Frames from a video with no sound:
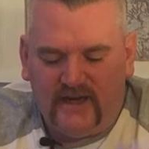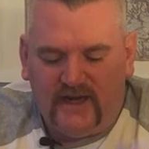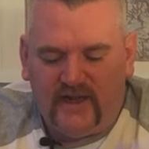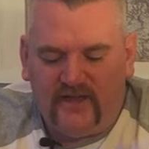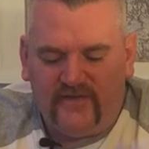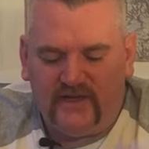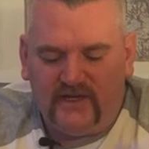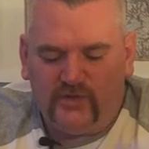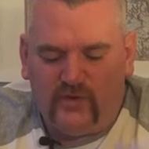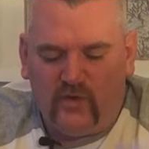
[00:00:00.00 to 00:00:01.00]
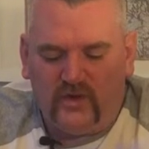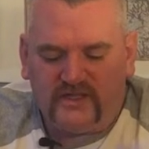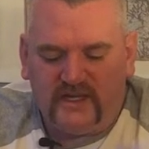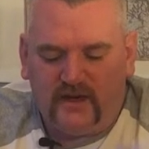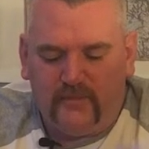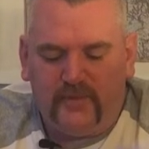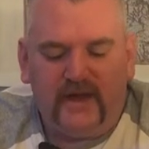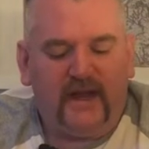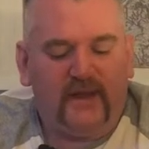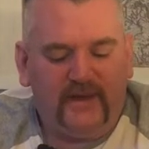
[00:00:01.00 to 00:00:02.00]
and the Vintage Malt Whisky Company
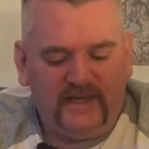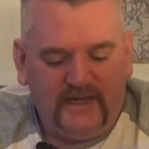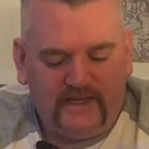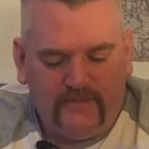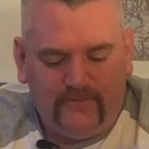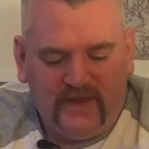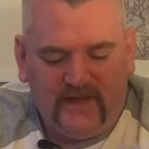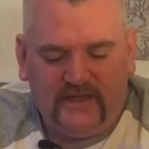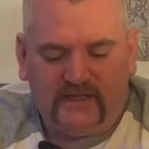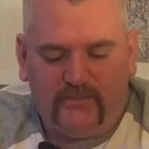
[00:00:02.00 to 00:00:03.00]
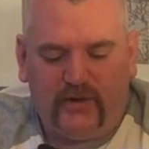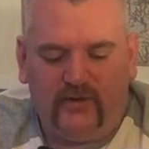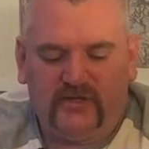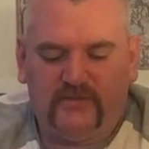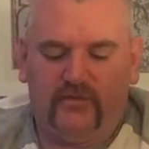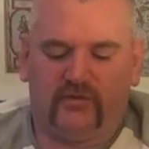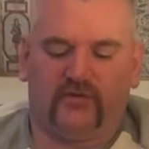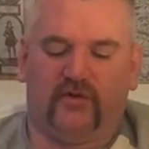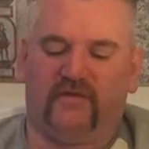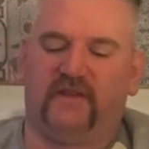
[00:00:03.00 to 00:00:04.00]
Limited is a proud supporter
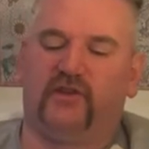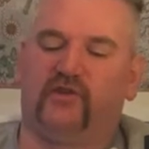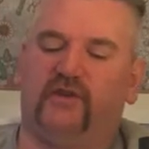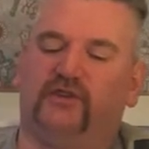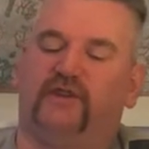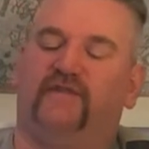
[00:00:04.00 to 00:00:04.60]
of the Trust.